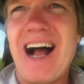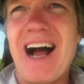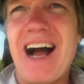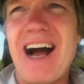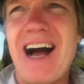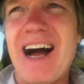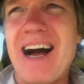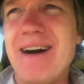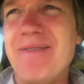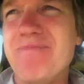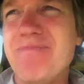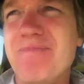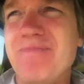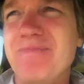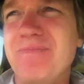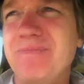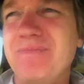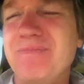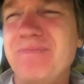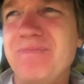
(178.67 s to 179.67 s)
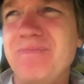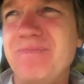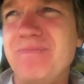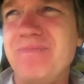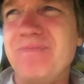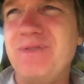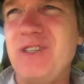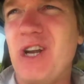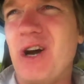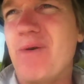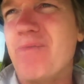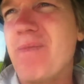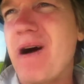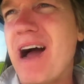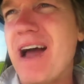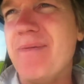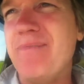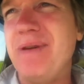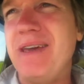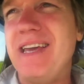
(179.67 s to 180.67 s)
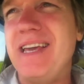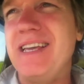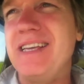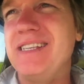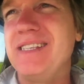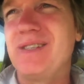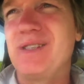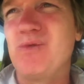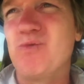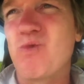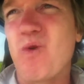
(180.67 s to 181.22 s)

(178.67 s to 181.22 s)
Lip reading: You know, my bees,